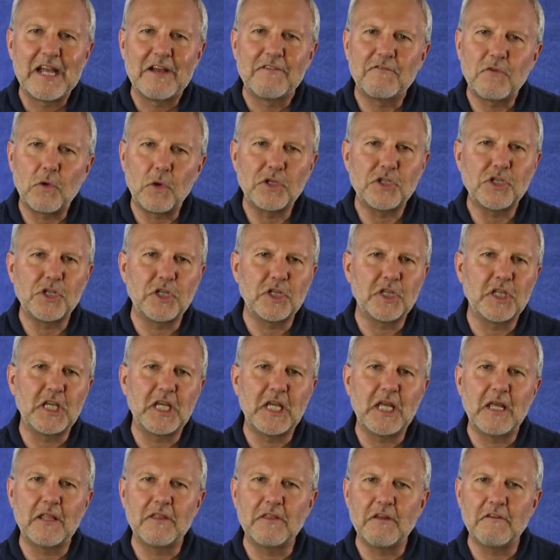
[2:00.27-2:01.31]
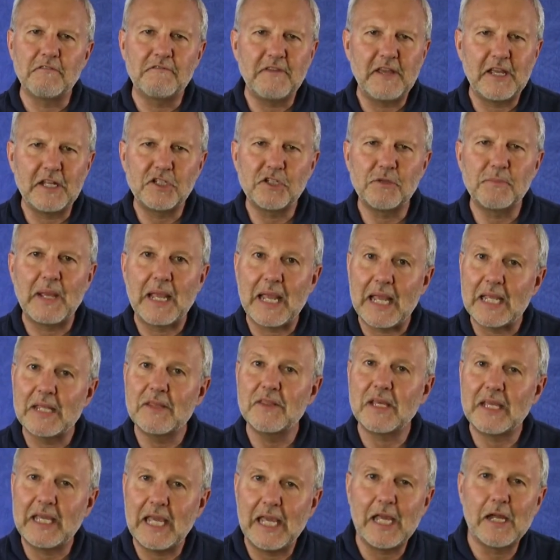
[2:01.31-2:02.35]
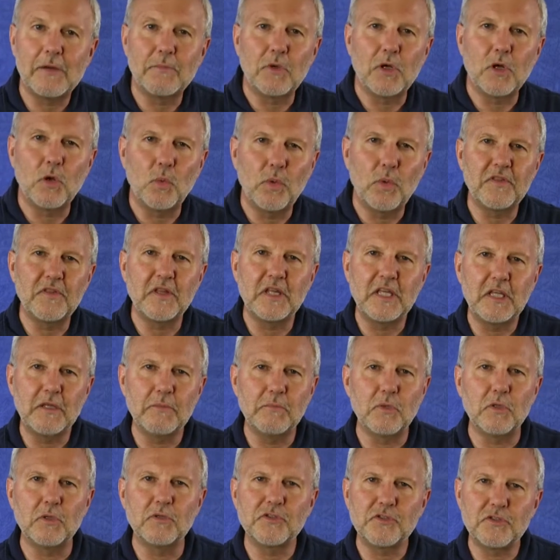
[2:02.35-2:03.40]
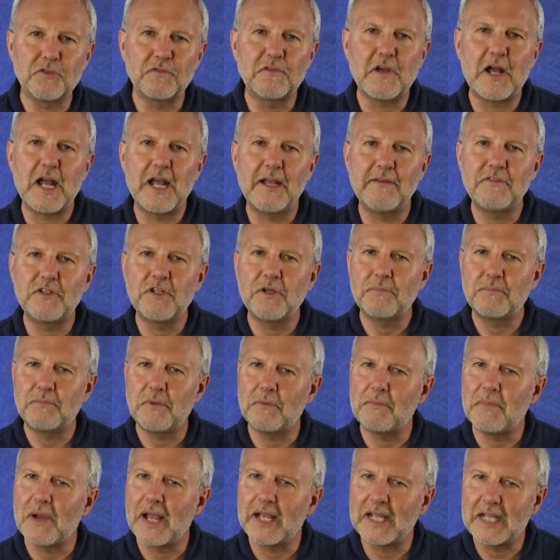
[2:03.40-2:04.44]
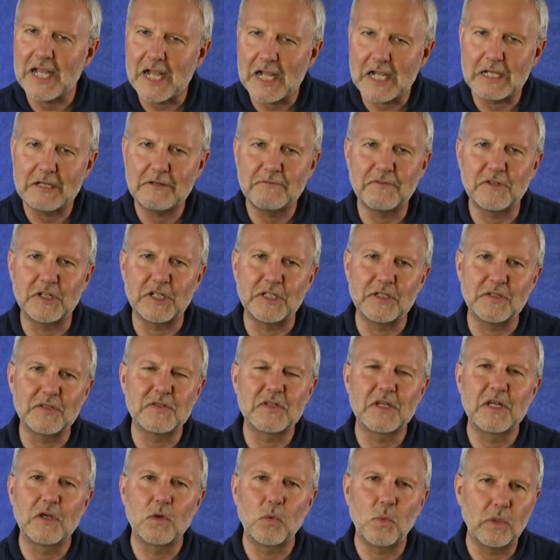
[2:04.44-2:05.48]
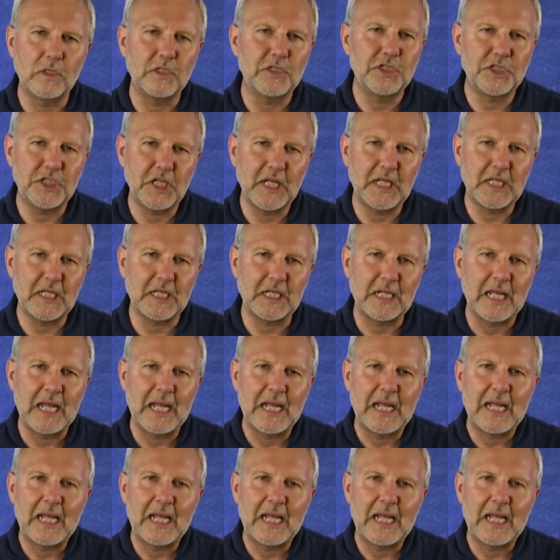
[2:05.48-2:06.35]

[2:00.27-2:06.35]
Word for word: Fortunately, the Phantom and the camera the gimbal survived, but my confidence was shaken.